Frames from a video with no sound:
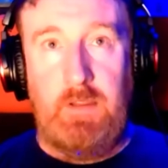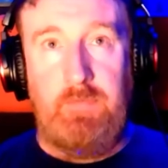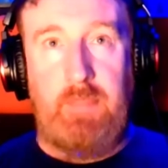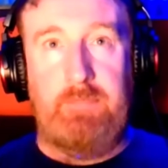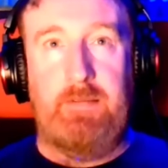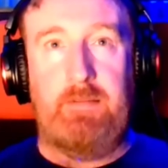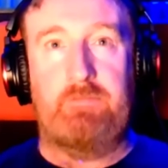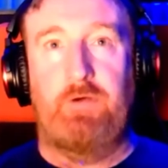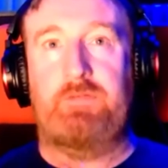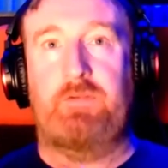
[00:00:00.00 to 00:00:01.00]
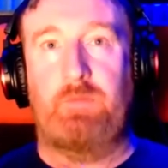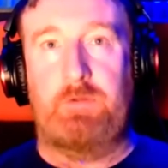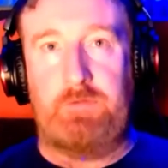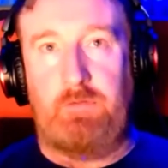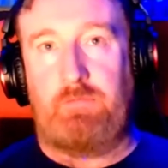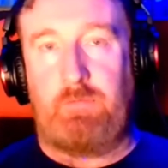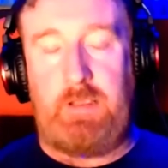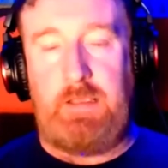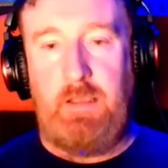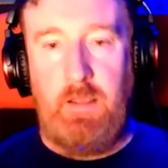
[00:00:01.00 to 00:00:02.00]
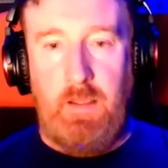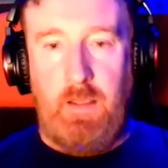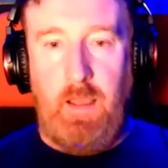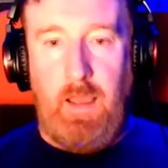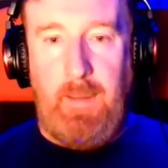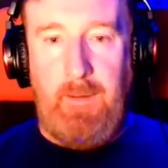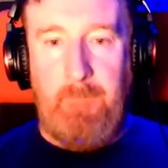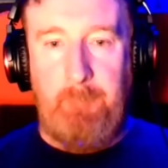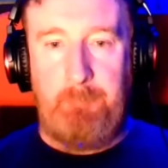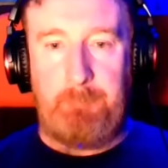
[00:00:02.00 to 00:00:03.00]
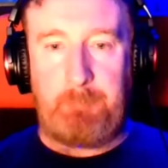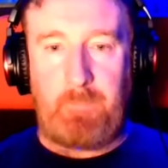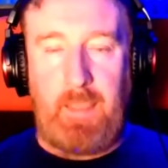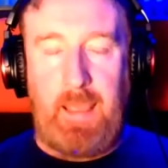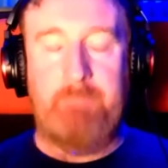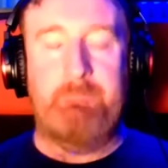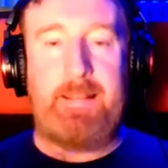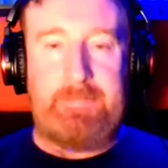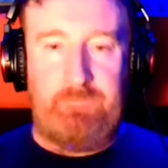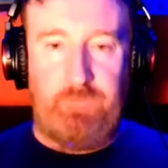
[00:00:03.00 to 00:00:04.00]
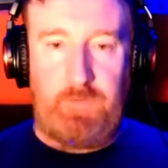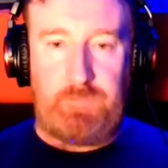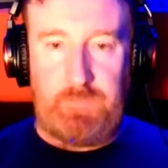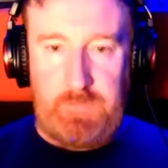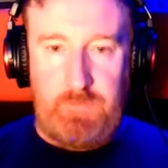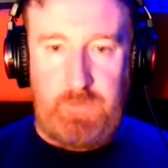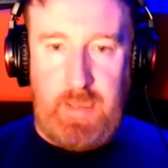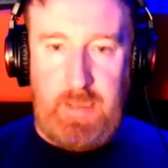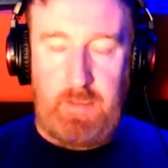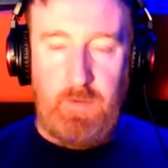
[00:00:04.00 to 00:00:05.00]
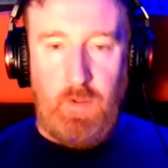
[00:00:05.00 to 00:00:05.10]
Then there's Voices 123 and Mandy Voice in the UK,